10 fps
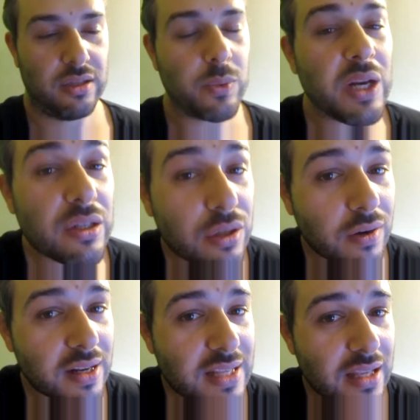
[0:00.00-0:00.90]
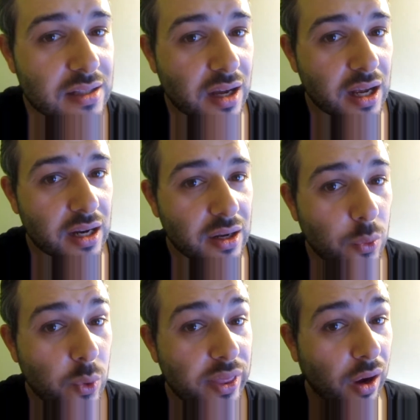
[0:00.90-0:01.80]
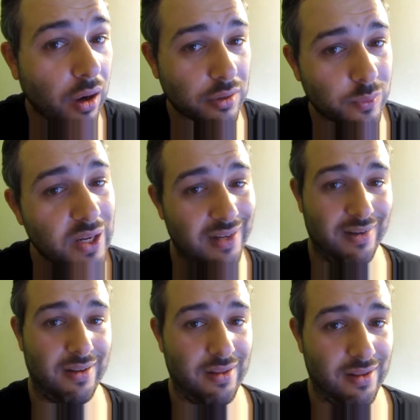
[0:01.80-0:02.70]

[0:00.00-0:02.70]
22 degrees outside, with a hot wind.